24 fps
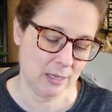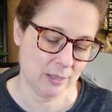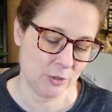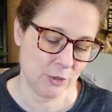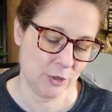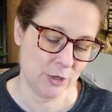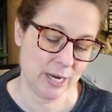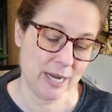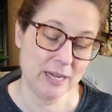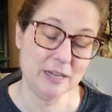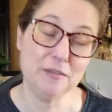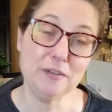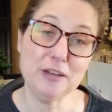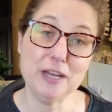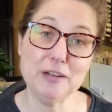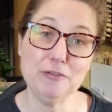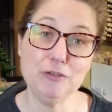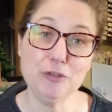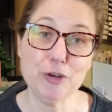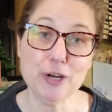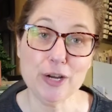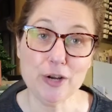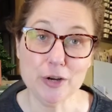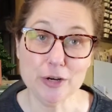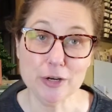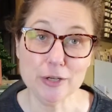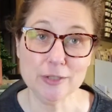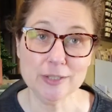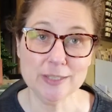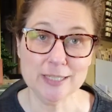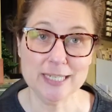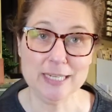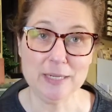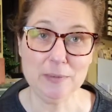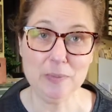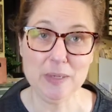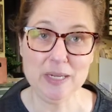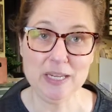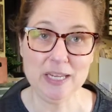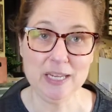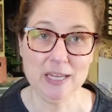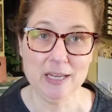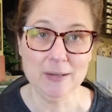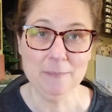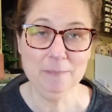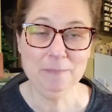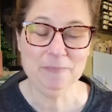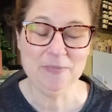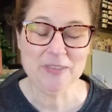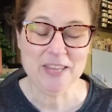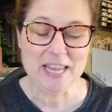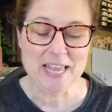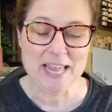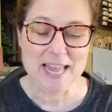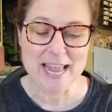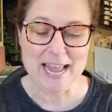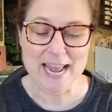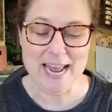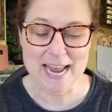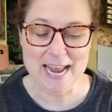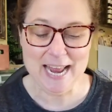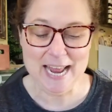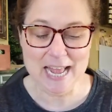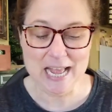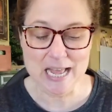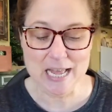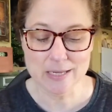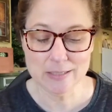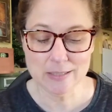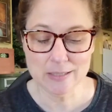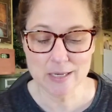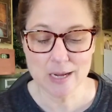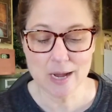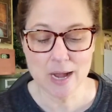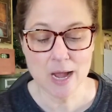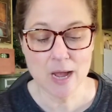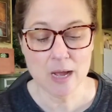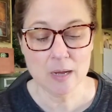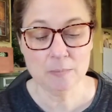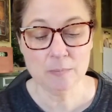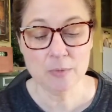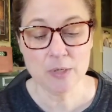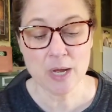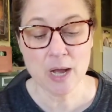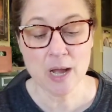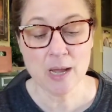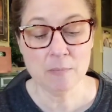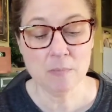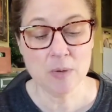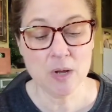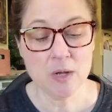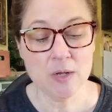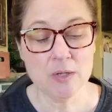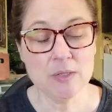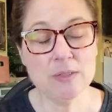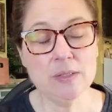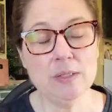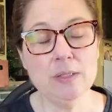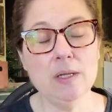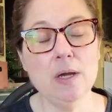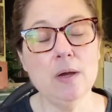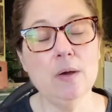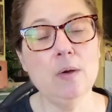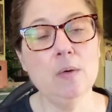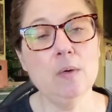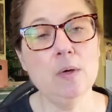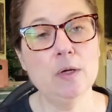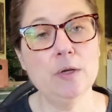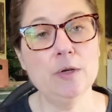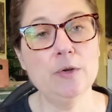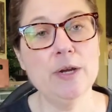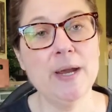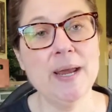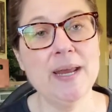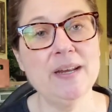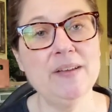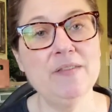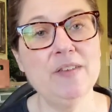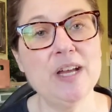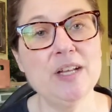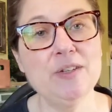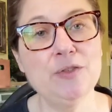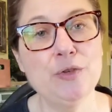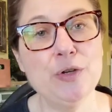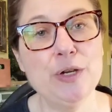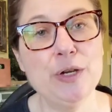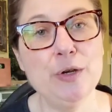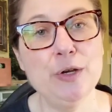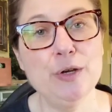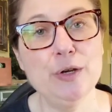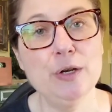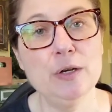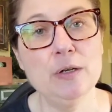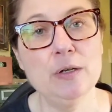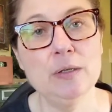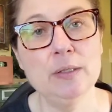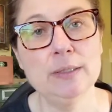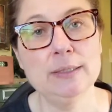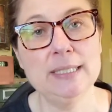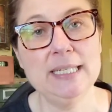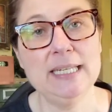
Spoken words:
Creative Country Girl TB. And I'm also Creative Country Girl